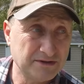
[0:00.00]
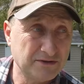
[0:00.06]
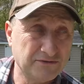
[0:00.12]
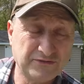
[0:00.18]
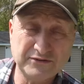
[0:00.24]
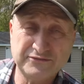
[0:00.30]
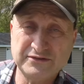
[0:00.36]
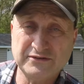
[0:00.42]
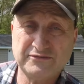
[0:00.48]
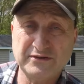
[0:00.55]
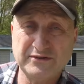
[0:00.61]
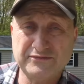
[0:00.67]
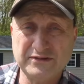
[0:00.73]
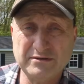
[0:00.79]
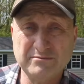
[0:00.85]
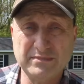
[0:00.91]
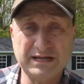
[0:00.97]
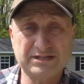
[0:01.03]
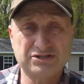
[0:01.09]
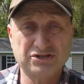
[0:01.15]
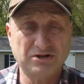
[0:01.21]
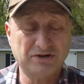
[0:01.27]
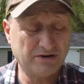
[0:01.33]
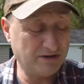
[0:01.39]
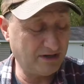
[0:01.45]
50-50
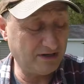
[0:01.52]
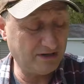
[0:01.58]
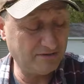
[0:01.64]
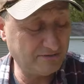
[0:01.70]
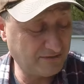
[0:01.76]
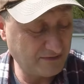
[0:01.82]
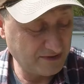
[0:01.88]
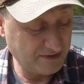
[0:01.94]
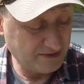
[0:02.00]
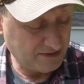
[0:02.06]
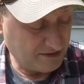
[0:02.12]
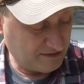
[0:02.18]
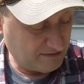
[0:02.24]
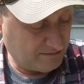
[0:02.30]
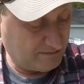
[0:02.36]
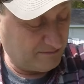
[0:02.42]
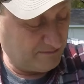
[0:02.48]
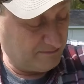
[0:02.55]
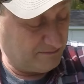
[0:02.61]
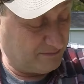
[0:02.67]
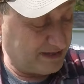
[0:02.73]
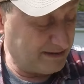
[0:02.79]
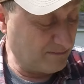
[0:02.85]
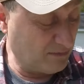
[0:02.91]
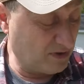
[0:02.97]
mixture of
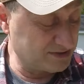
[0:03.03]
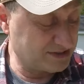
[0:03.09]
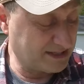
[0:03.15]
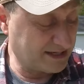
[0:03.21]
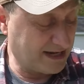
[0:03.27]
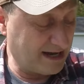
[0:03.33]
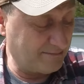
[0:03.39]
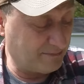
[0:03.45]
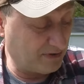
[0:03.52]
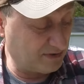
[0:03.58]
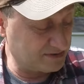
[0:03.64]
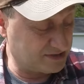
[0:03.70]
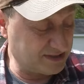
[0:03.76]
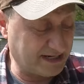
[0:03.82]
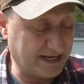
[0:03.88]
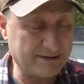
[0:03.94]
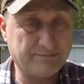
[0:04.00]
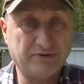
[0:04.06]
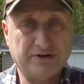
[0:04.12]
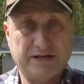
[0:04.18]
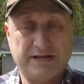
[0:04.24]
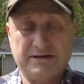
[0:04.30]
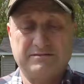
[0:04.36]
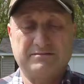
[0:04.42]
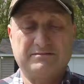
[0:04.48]
peat moss and compost that I put
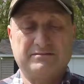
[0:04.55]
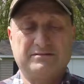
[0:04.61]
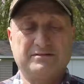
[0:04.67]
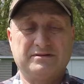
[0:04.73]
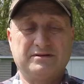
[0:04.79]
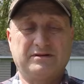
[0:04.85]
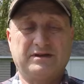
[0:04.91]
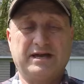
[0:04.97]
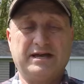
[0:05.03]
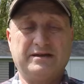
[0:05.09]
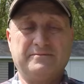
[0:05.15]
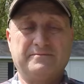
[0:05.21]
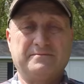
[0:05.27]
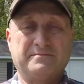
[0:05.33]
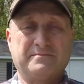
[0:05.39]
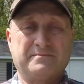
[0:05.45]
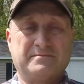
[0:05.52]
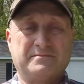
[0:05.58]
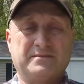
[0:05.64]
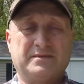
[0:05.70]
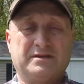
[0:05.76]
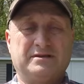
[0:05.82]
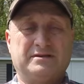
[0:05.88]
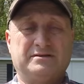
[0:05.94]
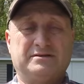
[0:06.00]
in, okay?
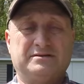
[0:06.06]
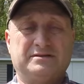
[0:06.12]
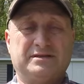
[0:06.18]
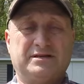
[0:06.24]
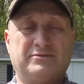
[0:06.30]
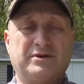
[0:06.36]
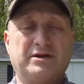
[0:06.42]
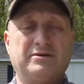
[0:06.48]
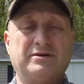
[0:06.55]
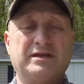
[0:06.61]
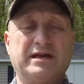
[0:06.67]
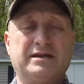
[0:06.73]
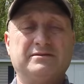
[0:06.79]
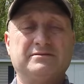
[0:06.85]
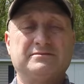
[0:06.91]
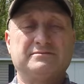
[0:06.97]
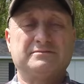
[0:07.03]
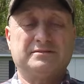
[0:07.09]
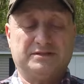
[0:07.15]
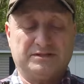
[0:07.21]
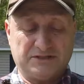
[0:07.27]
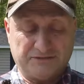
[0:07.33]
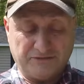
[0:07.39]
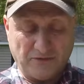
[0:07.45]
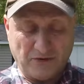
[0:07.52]
Here we go again,
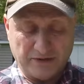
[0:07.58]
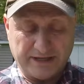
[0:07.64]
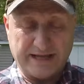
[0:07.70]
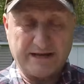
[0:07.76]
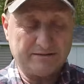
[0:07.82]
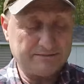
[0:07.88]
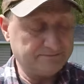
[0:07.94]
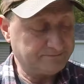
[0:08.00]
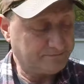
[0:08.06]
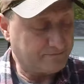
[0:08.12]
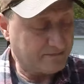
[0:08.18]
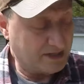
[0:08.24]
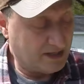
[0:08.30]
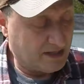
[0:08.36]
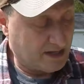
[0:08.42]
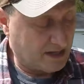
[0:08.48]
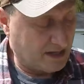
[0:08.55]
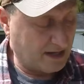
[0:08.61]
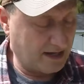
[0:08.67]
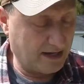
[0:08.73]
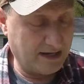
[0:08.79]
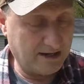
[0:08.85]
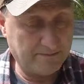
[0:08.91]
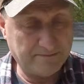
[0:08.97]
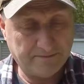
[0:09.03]
This is falling out.
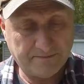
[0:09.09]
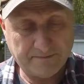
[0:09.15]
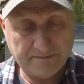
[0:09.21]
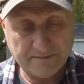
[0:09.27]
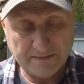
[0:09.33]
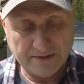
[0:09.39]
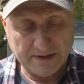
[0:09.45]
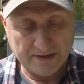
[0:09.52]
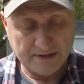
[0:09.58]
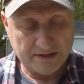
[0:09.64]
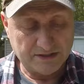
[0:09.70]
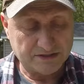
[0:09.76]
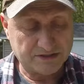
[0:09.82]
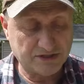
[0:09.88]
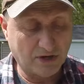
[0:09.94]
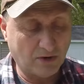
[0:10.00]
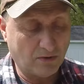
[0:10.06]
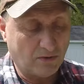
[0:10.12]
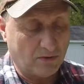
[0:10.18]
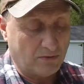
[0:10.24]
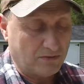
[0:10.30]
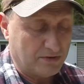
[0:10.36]
Um, so